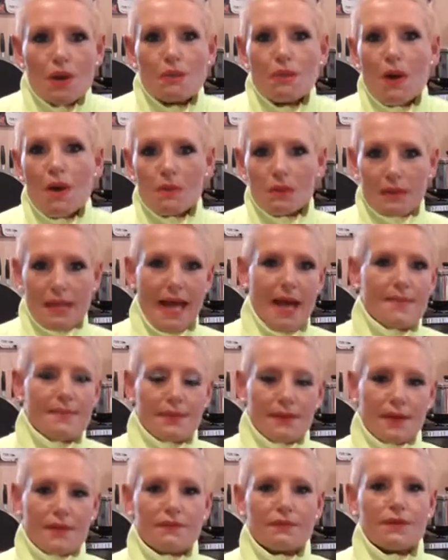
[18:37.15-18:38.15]
what will
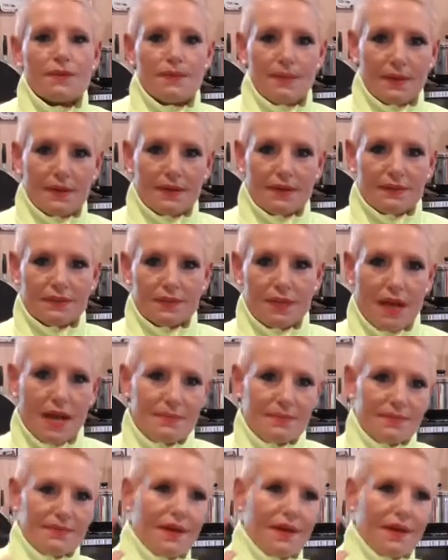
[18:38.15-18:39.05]
happen over a period of time?